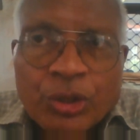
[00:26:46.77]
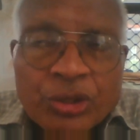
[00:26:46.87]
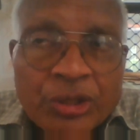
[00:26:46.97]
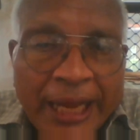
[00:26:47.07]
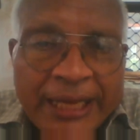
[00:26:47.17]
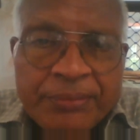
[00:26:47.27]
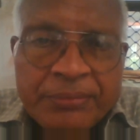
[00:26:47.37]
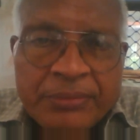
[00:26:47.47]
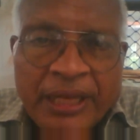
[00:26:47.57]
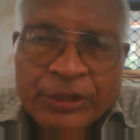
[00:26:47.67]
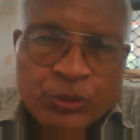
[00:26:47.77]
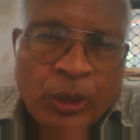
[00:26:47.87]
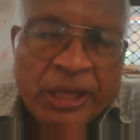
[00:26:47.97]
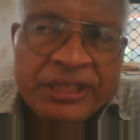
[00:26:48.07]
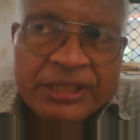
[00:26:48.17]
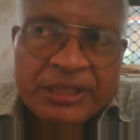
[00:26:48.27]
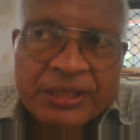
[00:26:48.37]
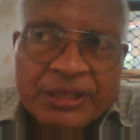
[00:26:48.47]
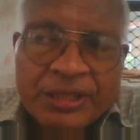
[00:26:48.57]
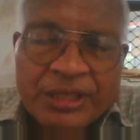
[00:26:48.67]
time and quality.
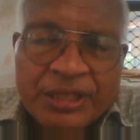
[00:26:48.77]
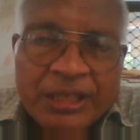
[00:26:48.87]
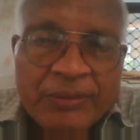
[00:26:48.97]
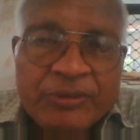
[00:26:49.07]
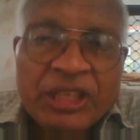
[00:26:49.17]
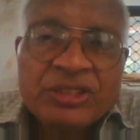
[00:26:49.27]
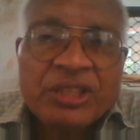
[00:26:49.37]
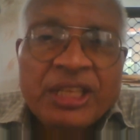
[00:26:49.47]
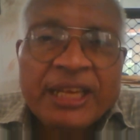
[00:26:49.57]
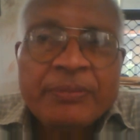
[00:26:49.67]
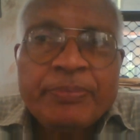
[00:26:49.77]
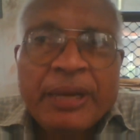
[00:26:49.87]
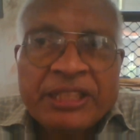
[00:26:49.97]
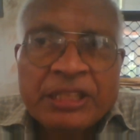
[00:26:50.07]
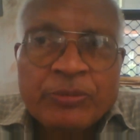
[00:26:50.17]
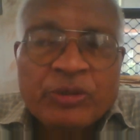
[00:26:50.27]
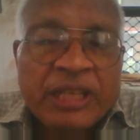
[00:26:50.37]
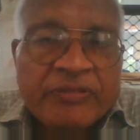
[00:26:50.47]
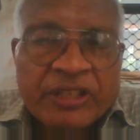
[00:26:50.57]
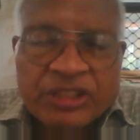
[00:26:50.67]
If these three are impacted upon
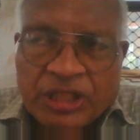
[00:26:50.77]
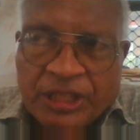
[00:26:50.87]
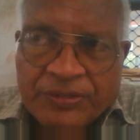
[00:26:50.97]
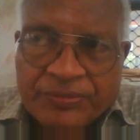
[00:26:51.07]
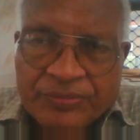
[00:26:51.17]
adversely,